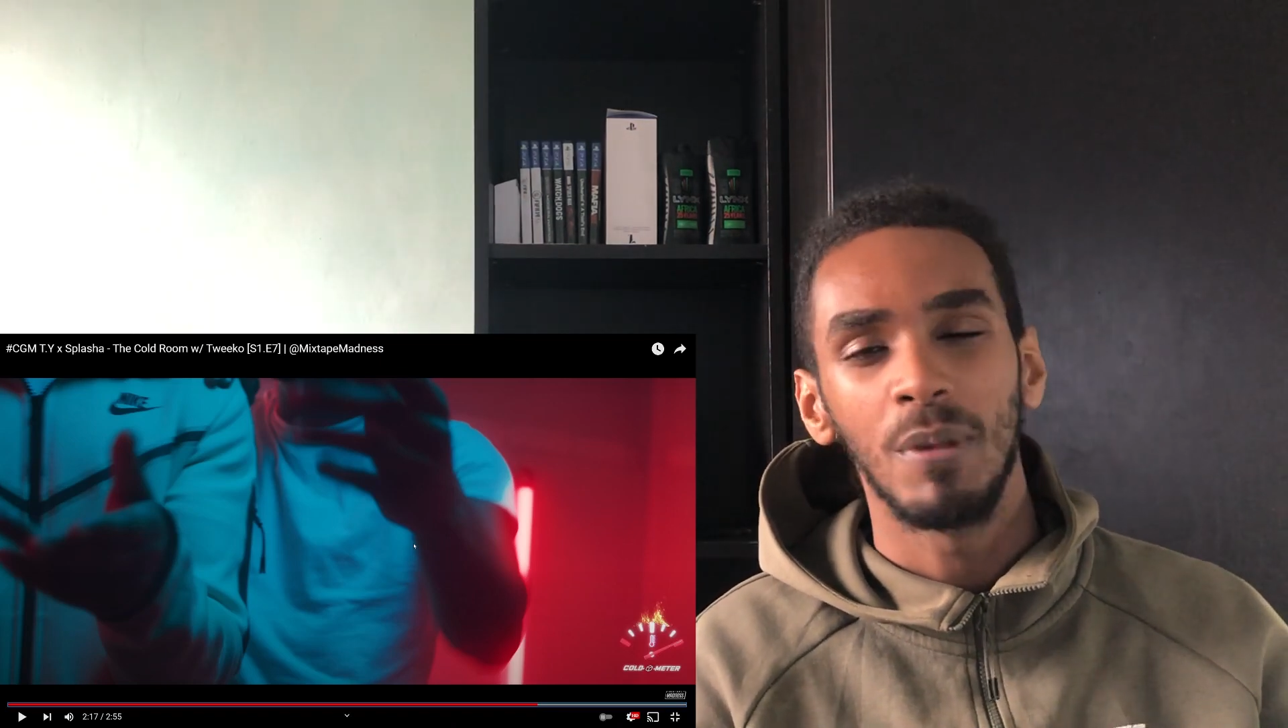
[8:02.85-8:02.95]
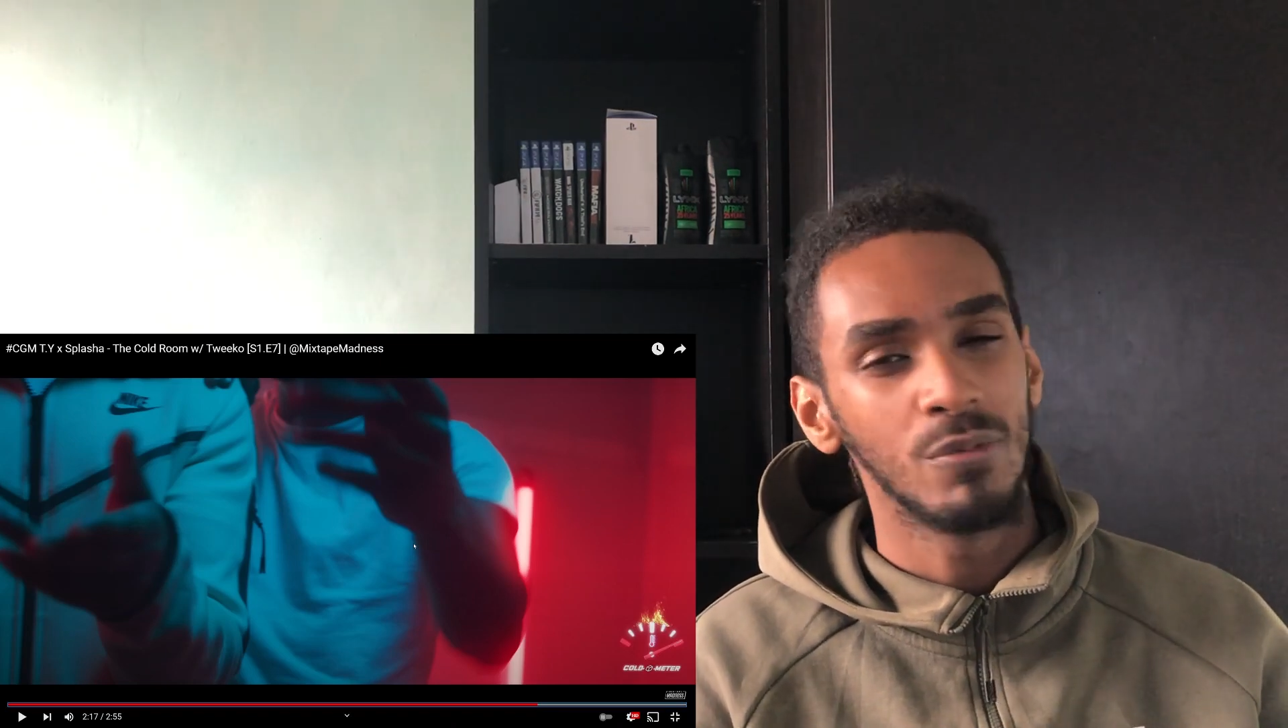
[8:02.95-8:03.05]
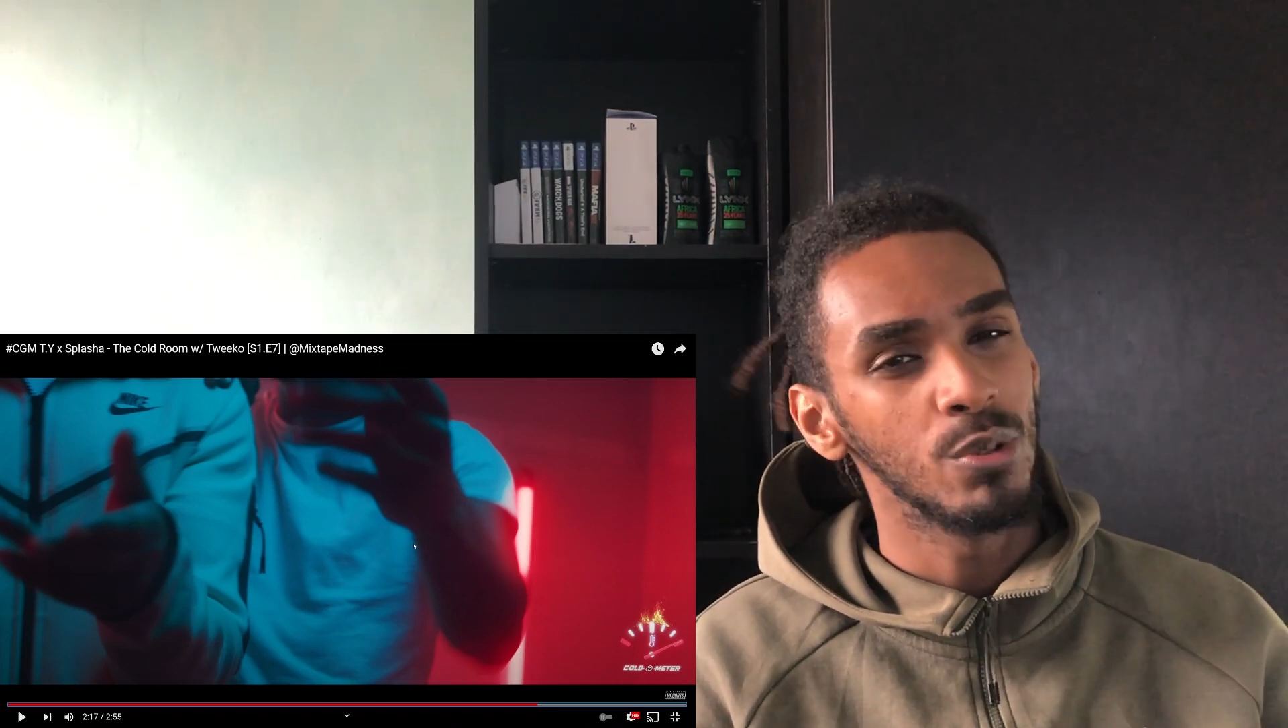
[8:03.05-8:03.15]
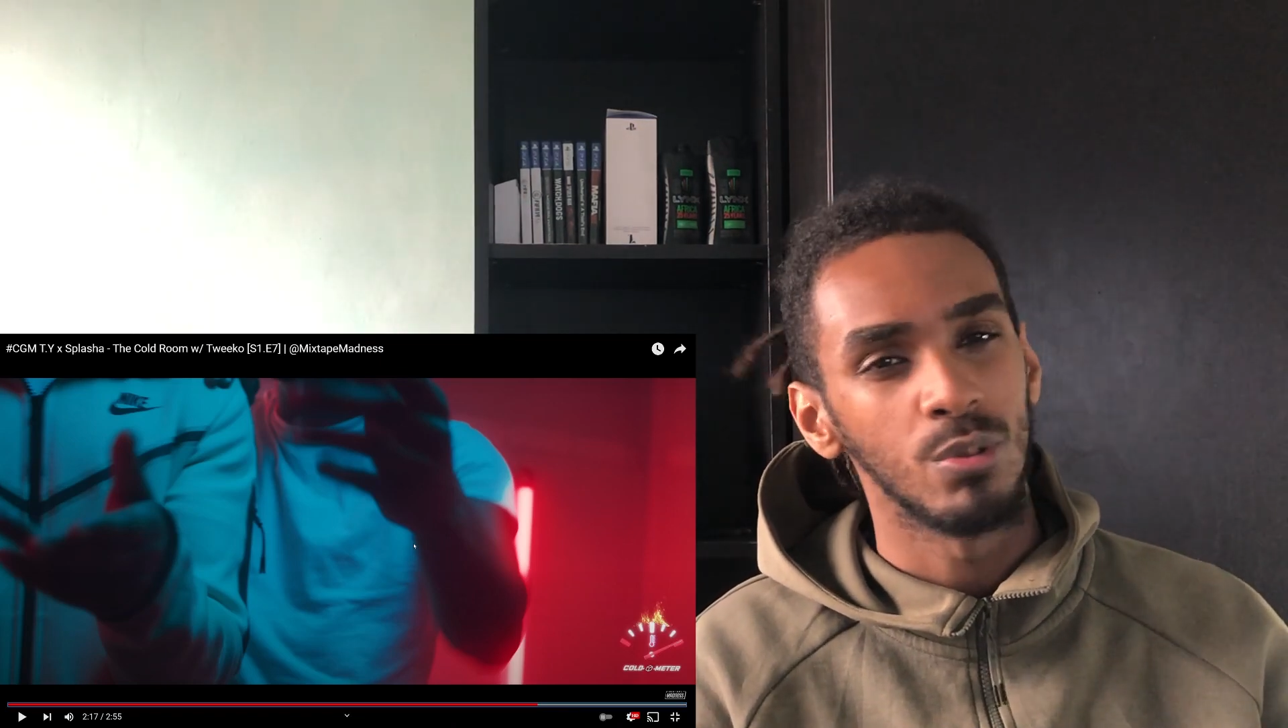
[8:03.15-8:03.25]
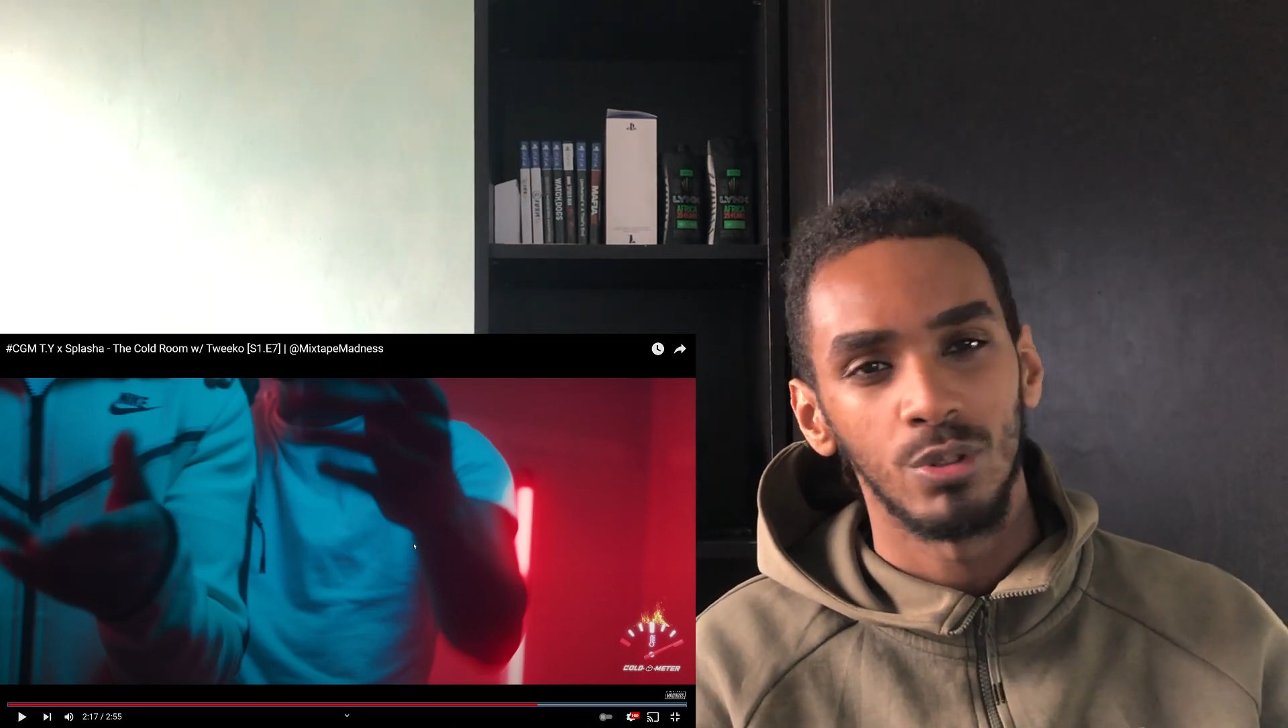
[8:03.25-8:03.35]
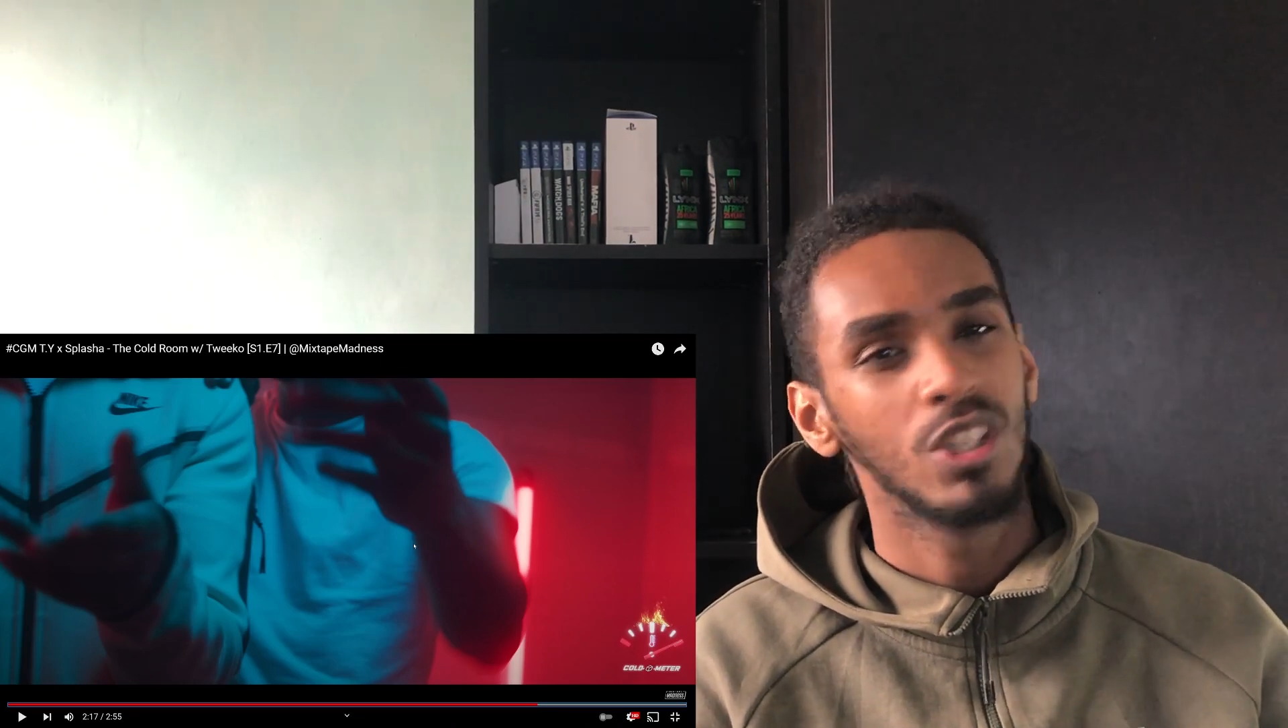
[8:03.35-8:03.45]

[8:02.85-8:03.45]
be real,